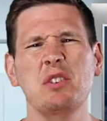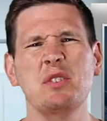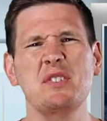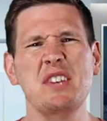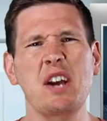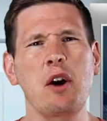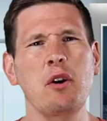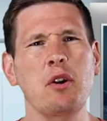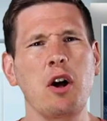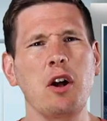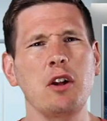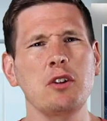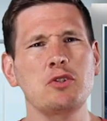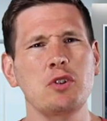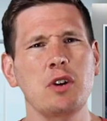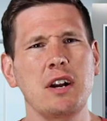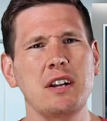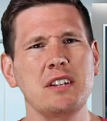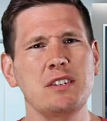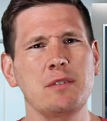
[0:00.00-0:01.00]
Turns out
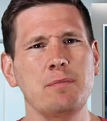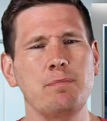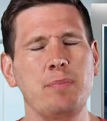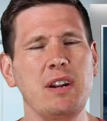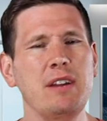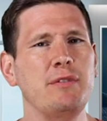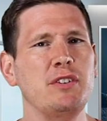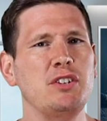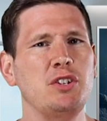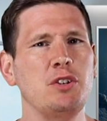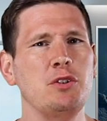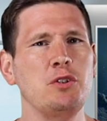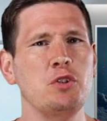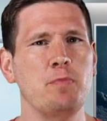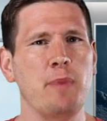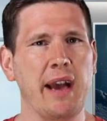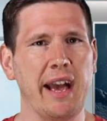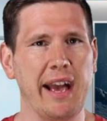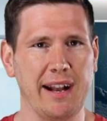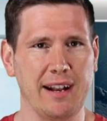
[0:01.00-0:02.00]
Ultron's a bit of a
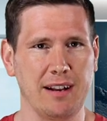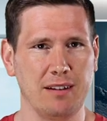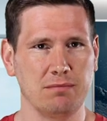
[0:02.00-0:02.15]
douchebag.